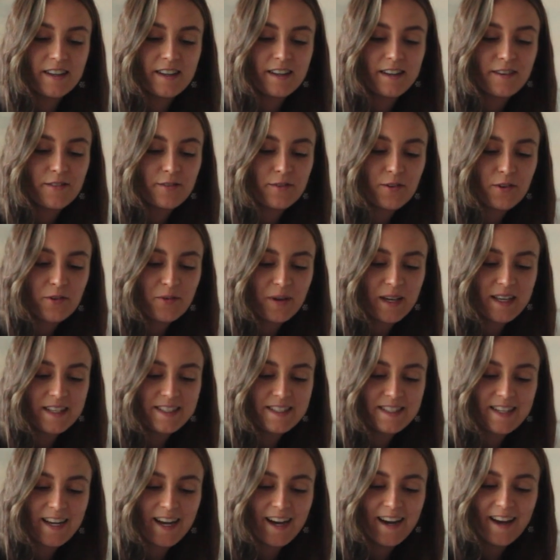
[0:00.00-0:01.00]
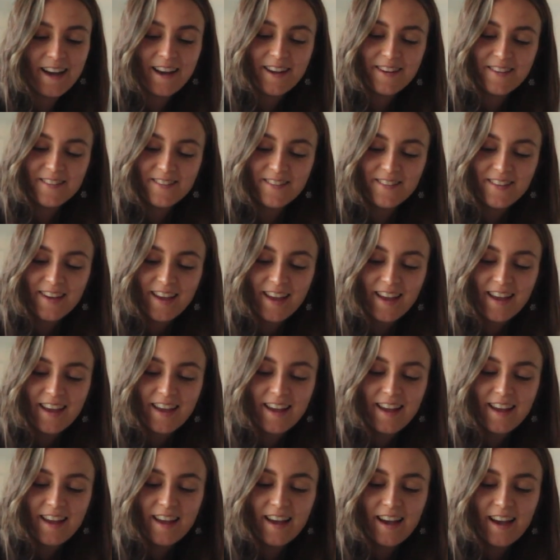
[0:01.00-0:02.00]
in a few weeks' time.
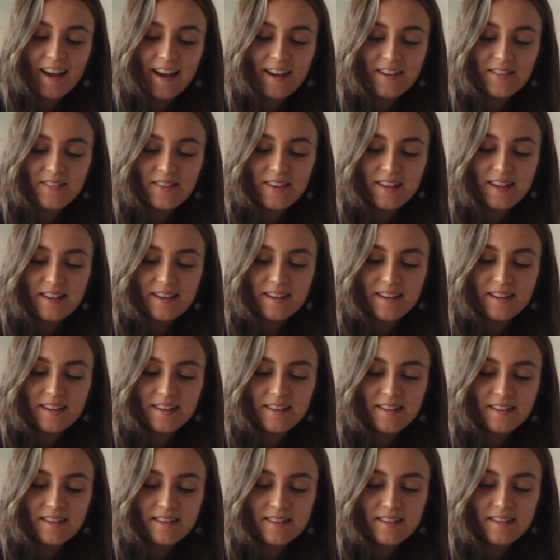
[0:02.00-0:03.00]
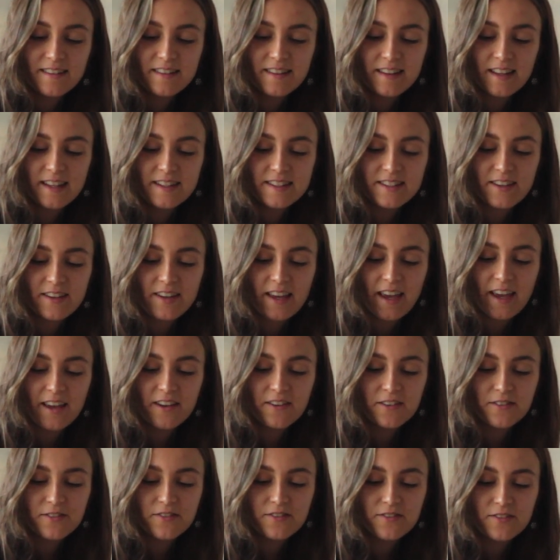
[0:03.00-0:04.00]
I mean, it's okay
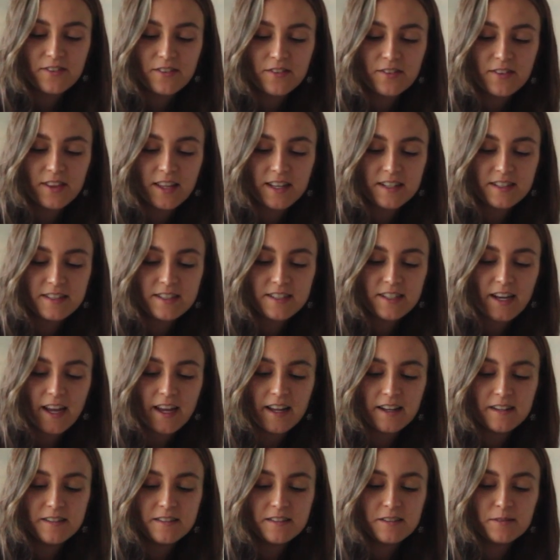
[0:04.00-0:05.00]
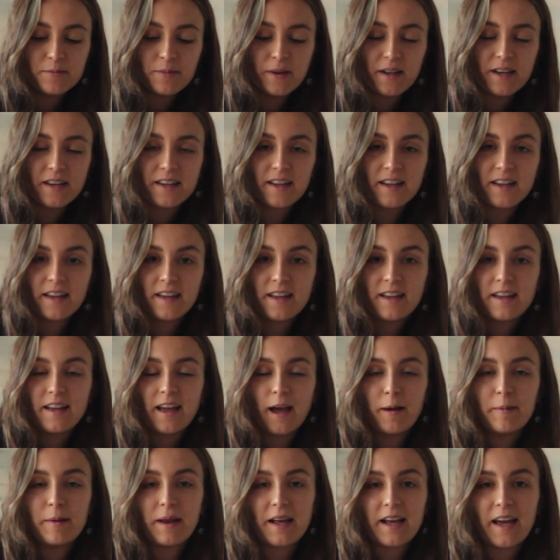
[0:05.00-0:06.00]
if things change, but
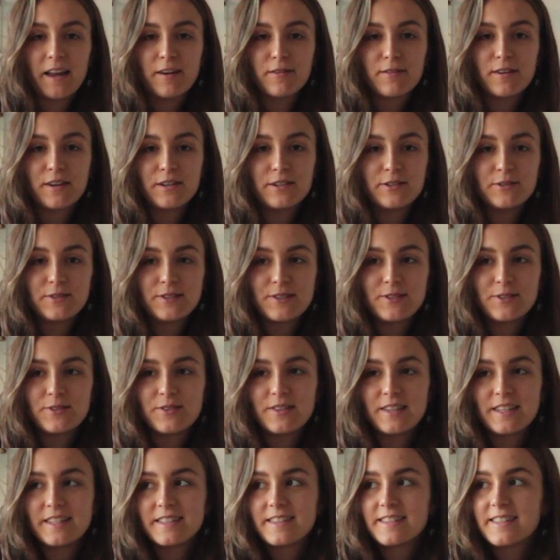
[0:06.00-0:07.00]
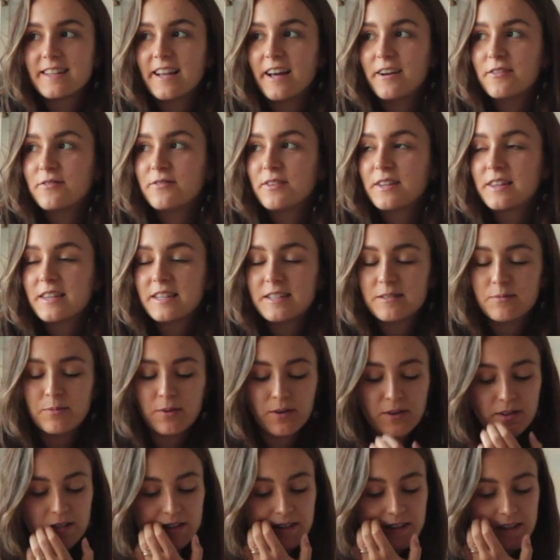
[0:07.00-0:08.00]
I mean, I kind of got used to this life at this
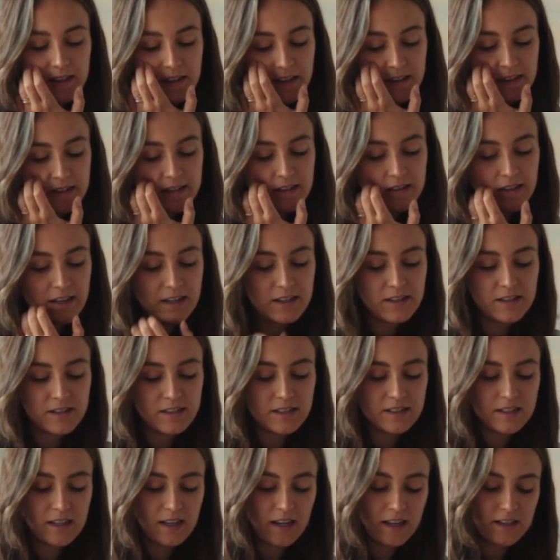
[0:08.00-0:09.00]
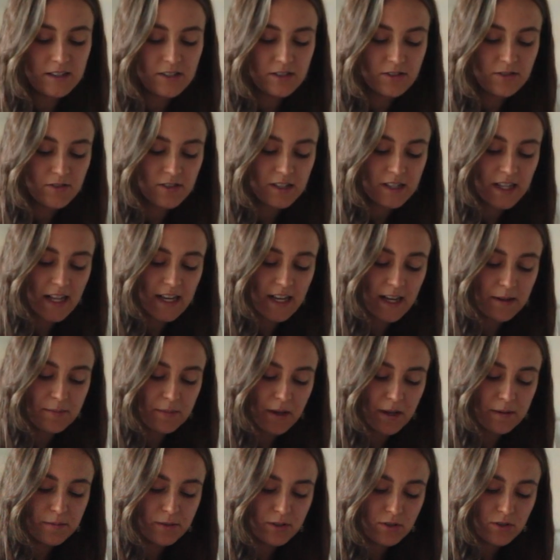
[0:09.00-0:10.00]
point, and I enjoy that I'm
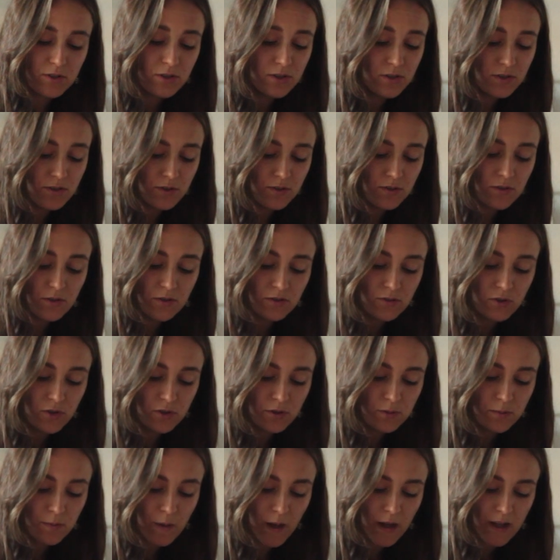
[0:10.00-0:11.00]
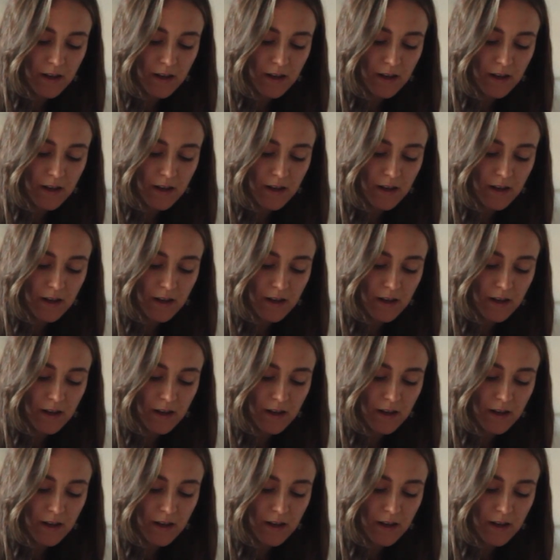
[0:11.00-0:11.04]
able to do YouTube